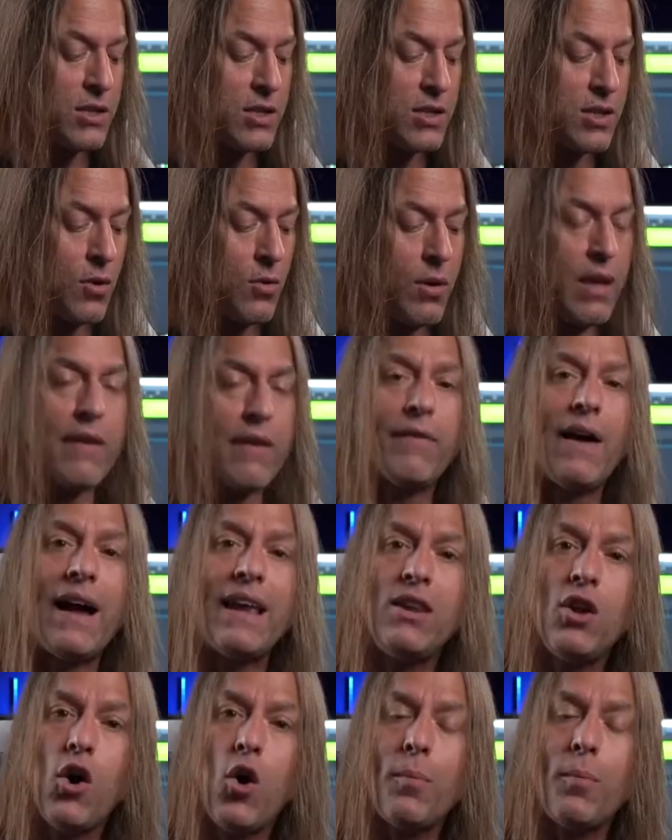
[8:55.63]
So if
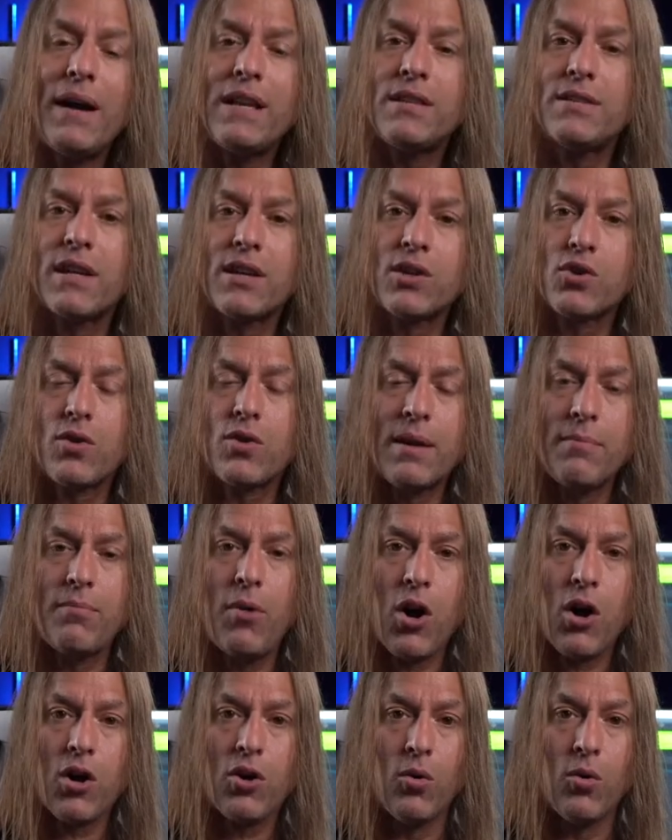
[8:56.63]
I know my sixth string
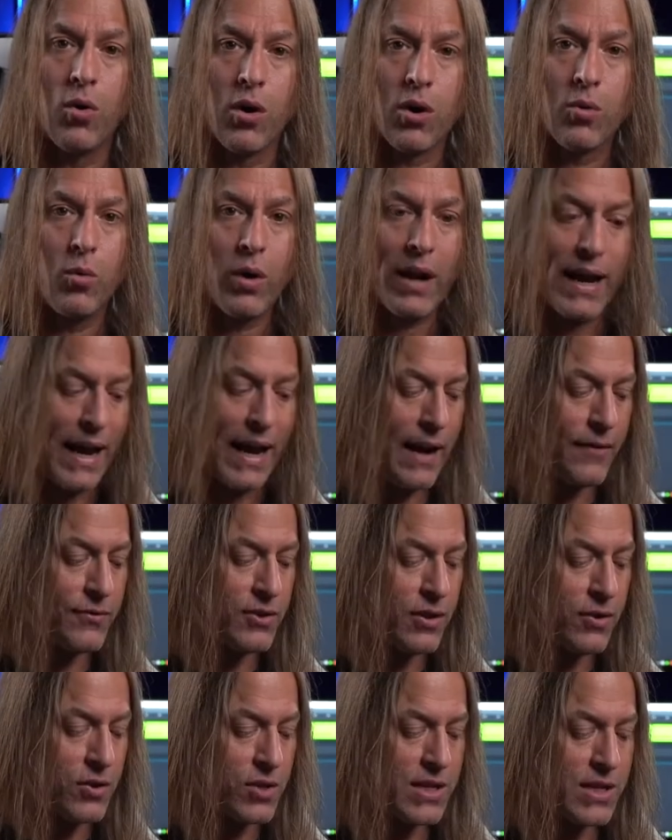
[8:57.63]
bar chord, what I have
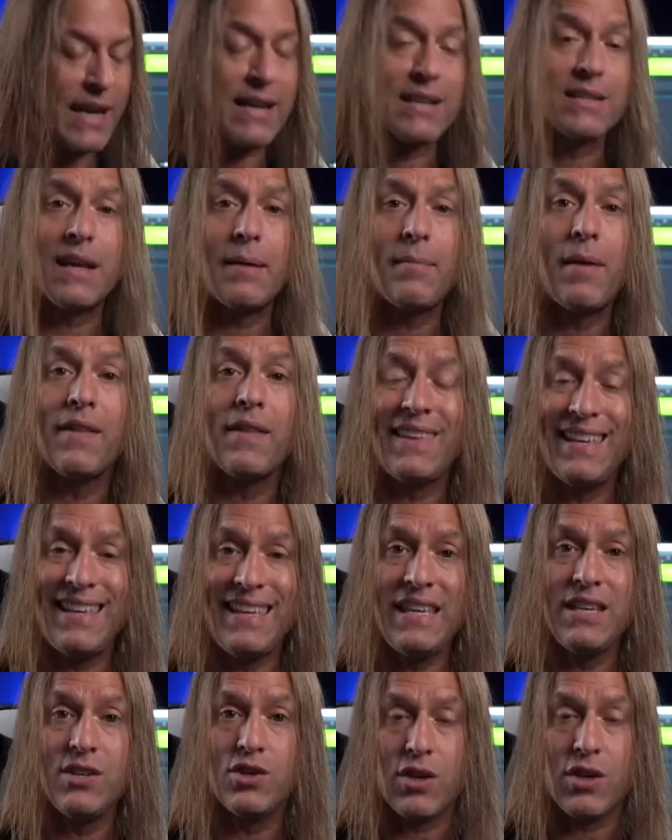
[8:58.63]
to understand is I'm on the
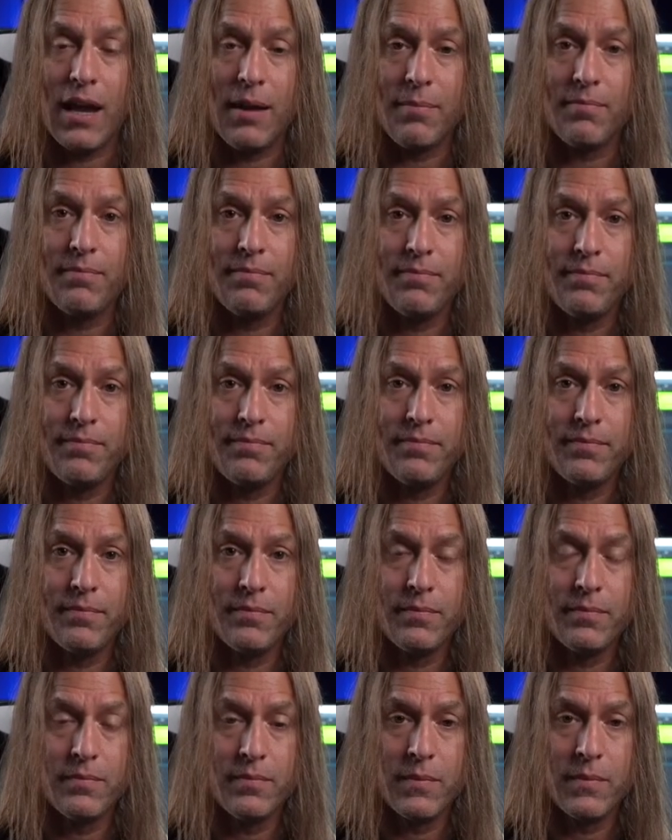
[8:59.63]
E shape,
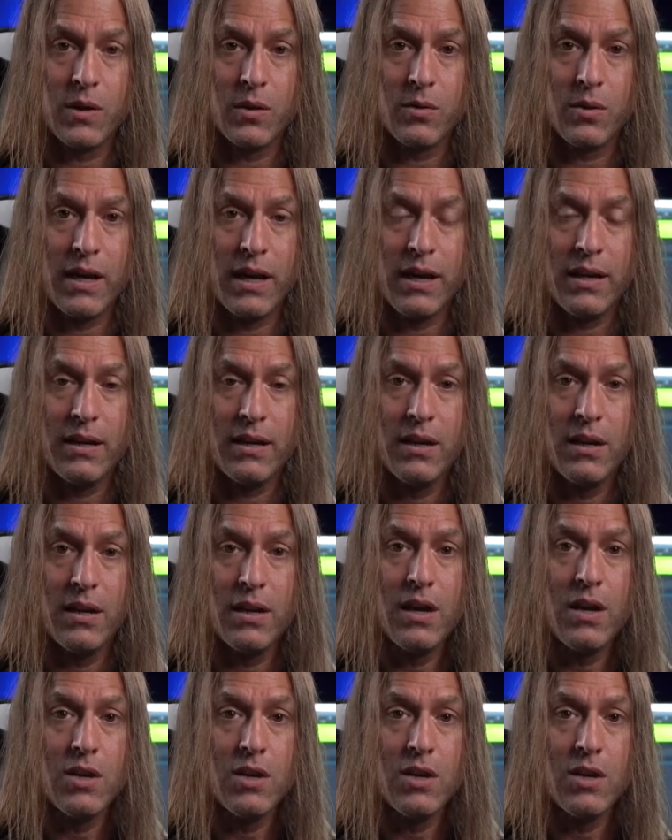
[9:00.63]
okay?